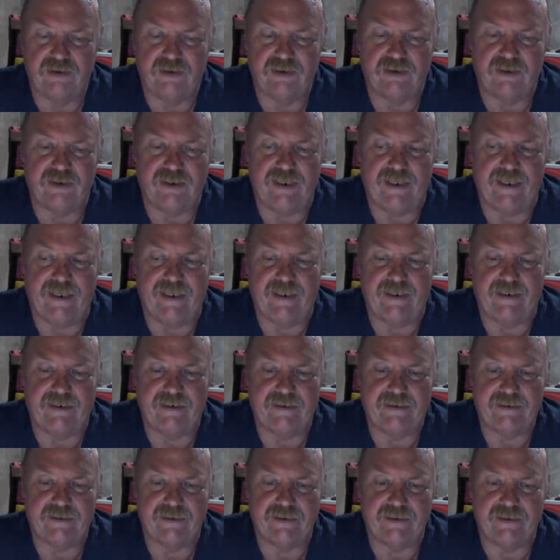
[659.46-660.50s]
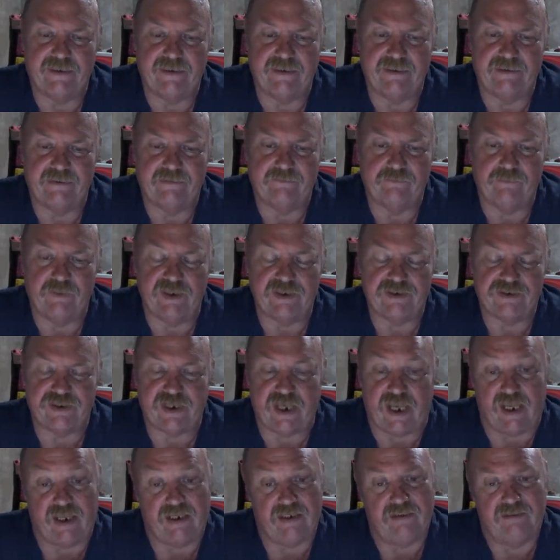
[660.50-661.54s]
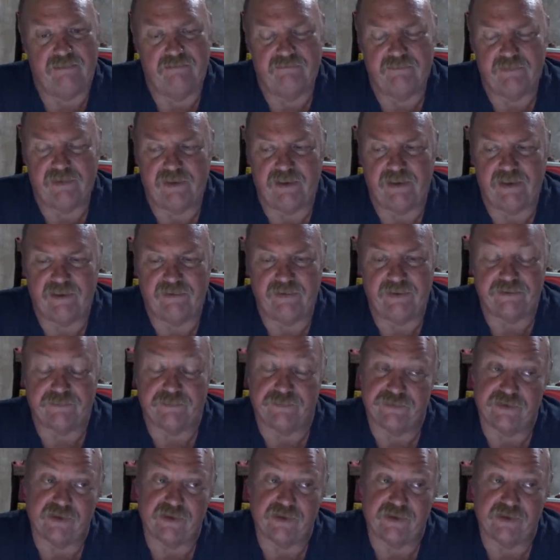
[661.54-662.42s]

and which had, and this was a